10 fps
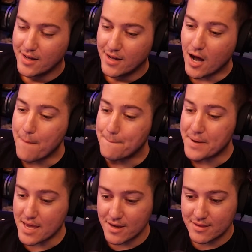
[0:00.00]
a
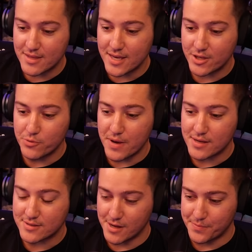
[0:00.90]
big thing you
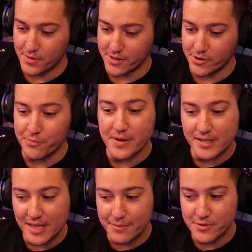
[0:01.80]
messed up on. Your
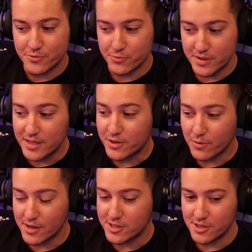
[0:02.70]
mid game was really
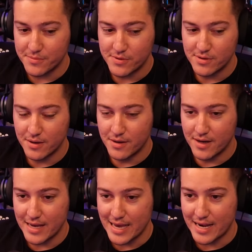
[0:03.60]
questionable,
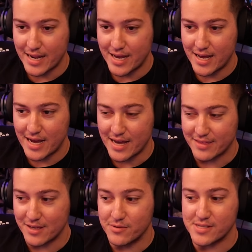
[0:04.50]
and I
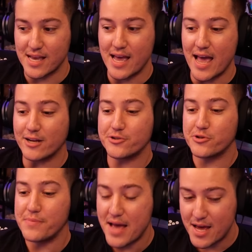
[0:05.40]
think it was
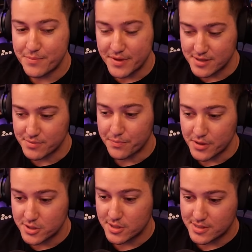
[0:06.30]
extra bad because a
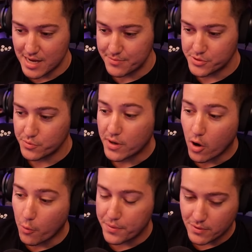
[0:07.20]
bunch of the times you would
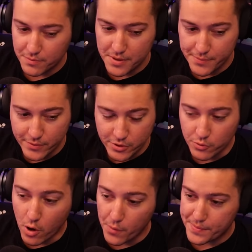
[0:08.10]
open on people,
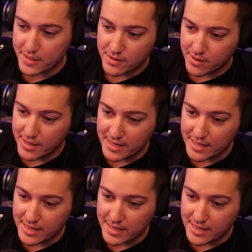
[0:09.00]
you opened in